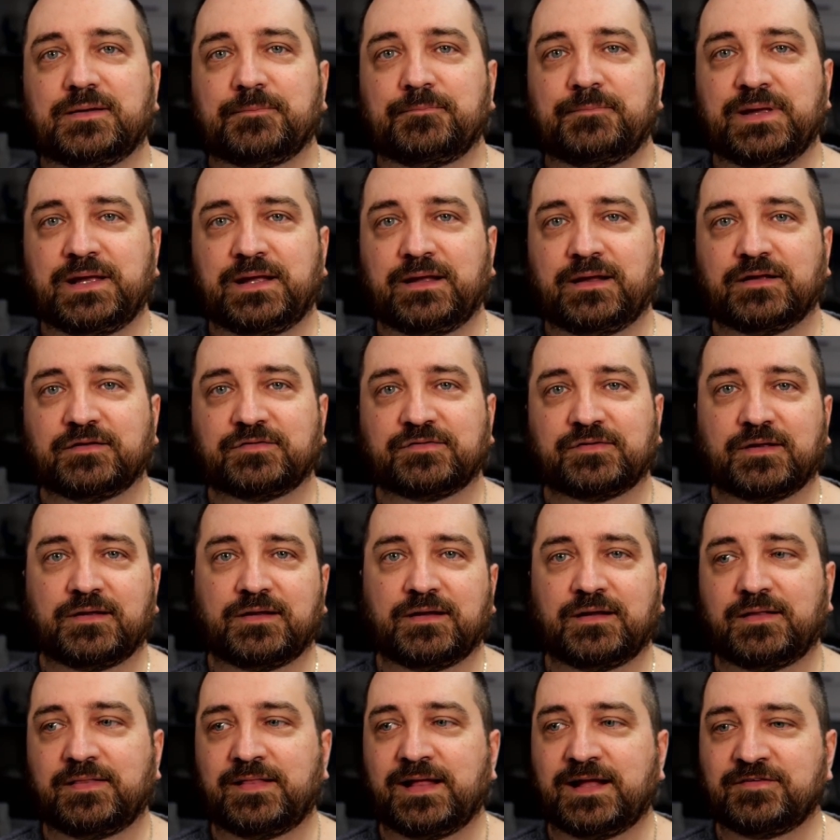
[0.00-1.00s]
because
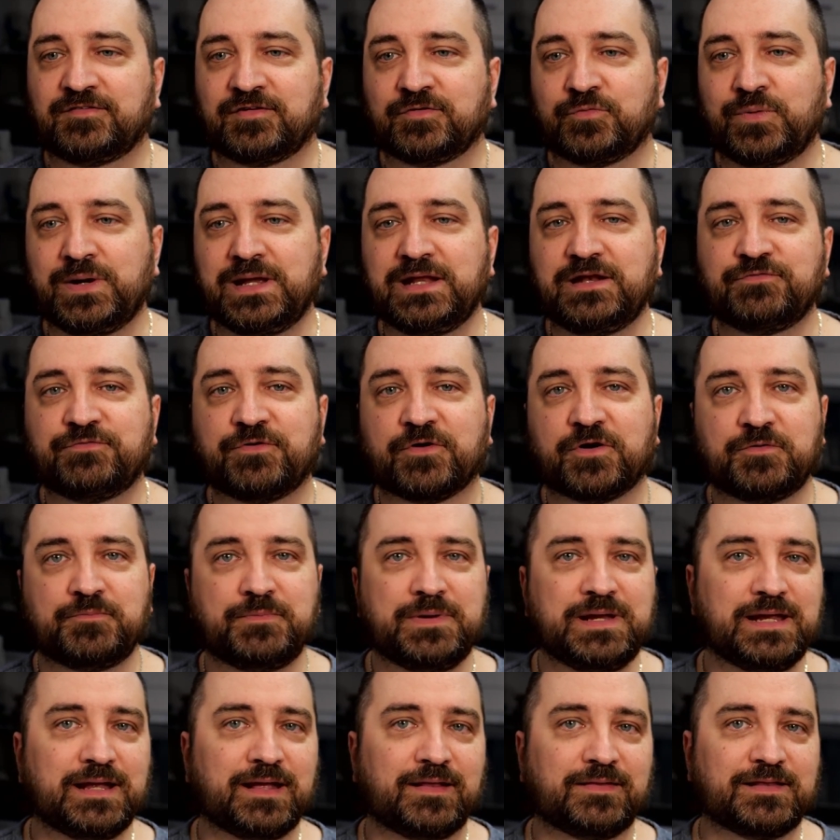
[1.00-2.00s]
that's a win for
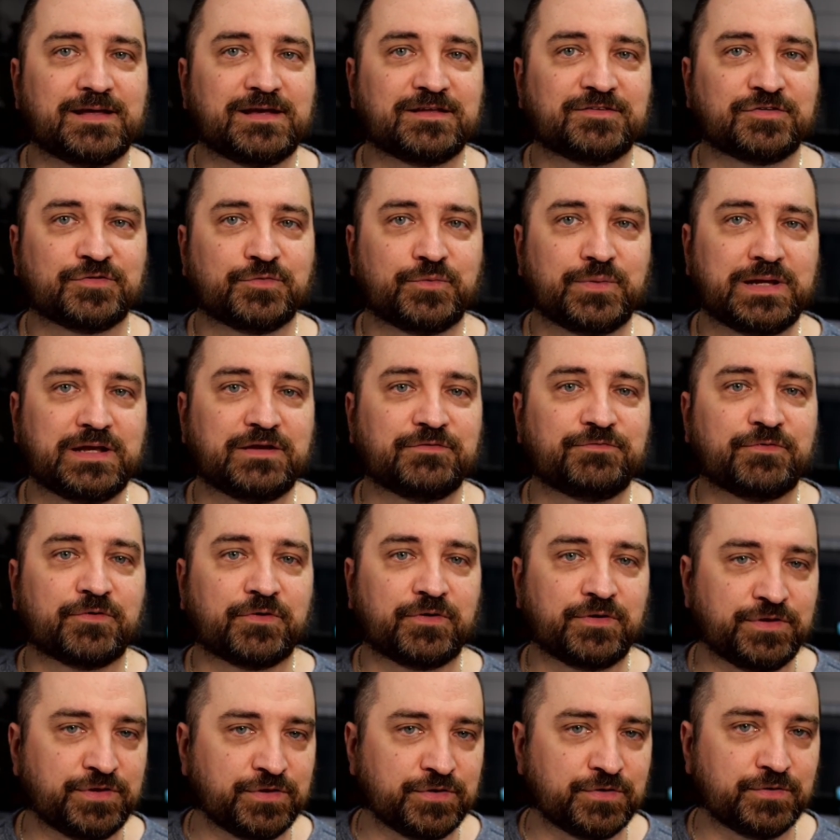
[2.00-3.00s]
me and that's a win
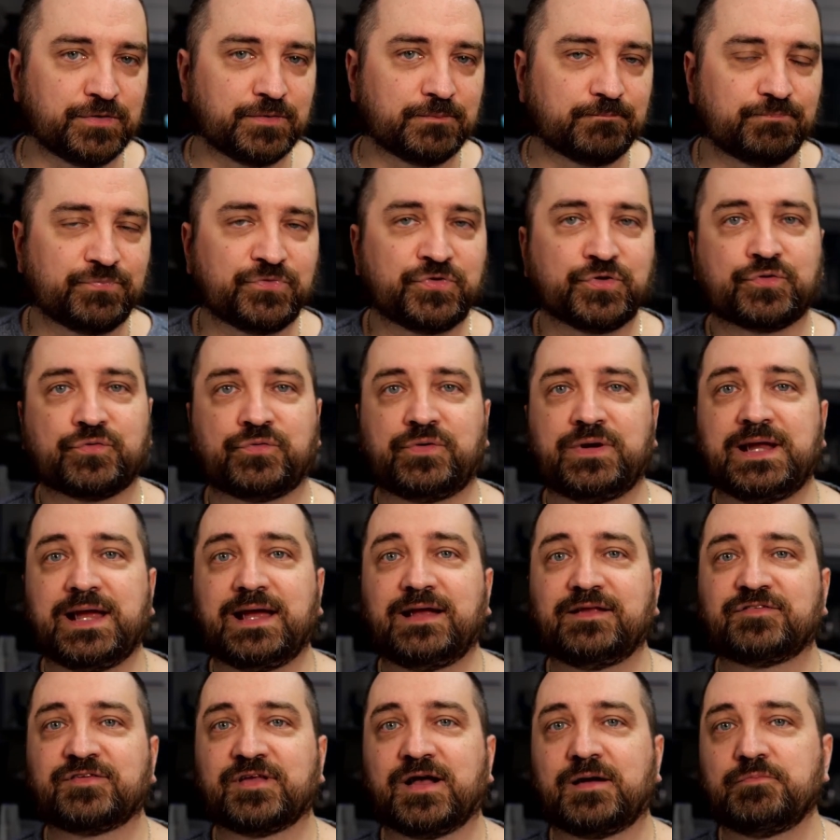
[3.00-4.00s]
for you to
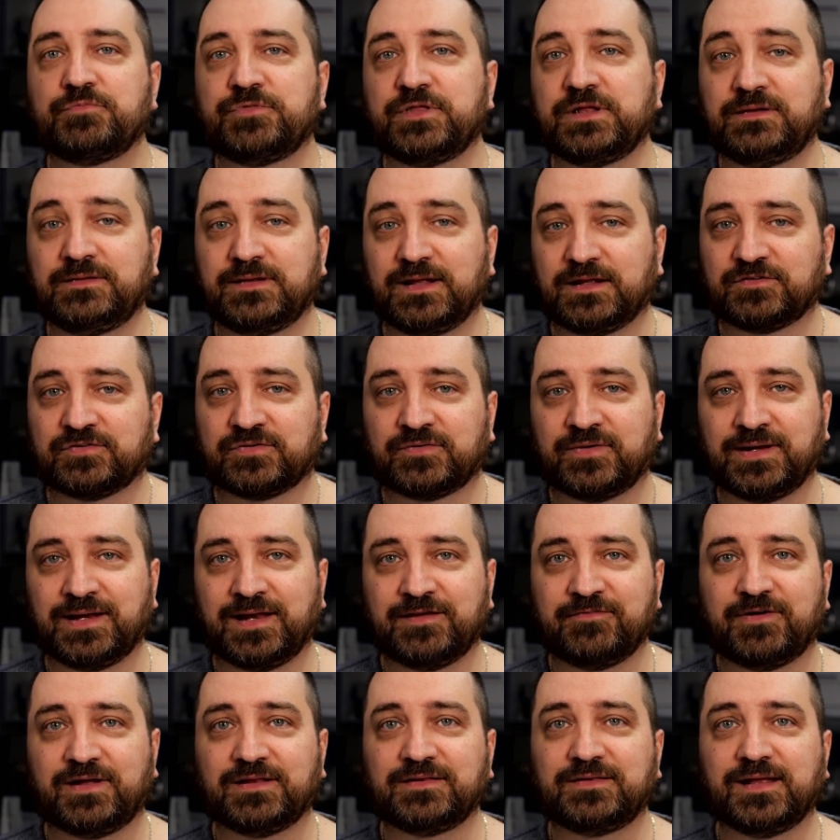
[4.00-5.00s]
create something that's
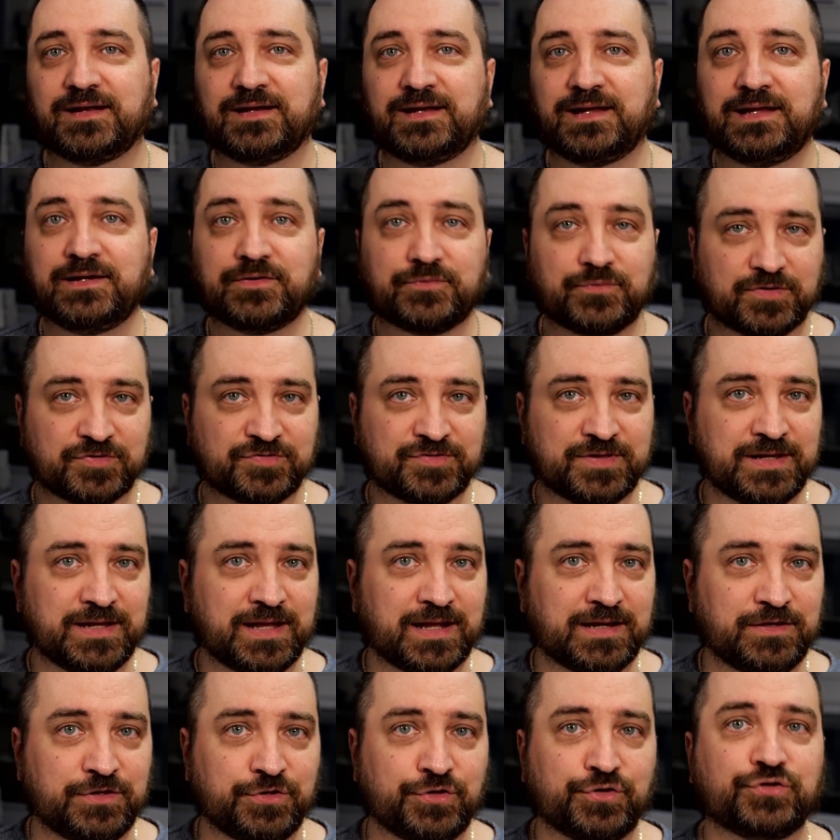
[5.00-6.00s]
relevant and interesting
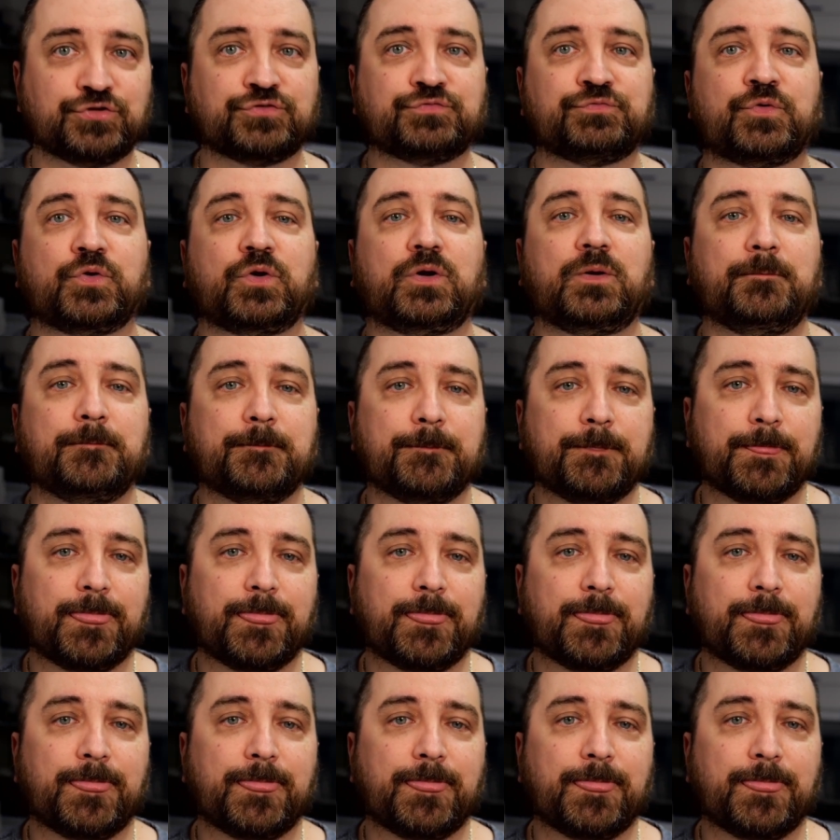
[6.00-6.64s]
and useful.